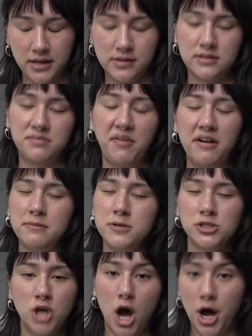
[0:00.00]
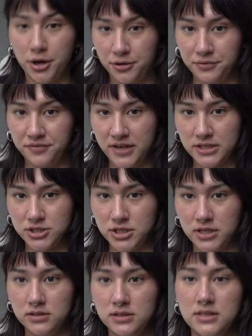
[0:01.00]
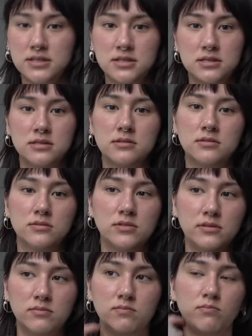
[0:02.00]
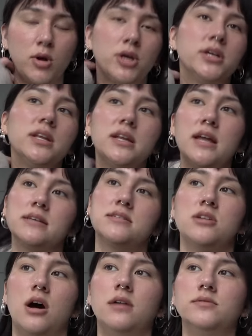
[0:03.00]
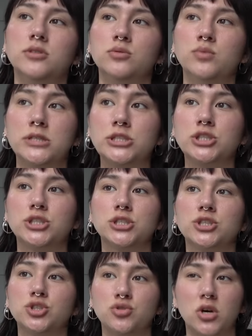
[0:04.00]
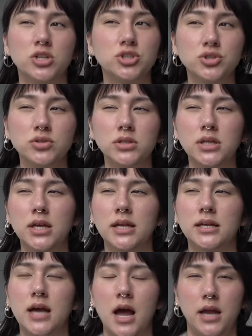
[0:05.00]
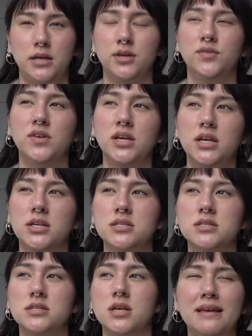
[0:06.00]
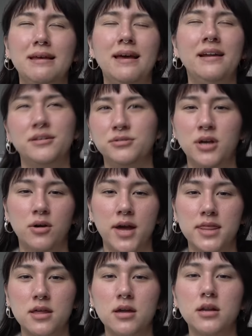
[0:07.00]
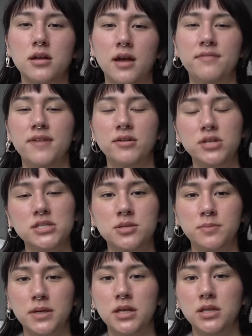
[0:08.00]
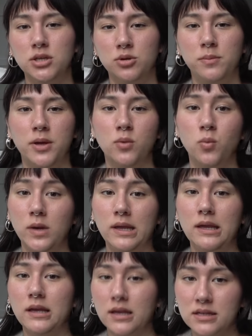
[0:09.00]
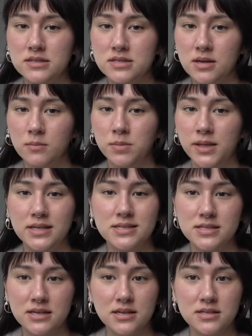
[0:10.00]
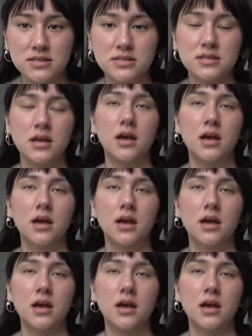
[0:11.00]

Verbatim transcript: It's very much auto fiction. It's marketed as a novel, which structurally it kind of is. I don't know. I thought I found it to be a little bit weak in some places.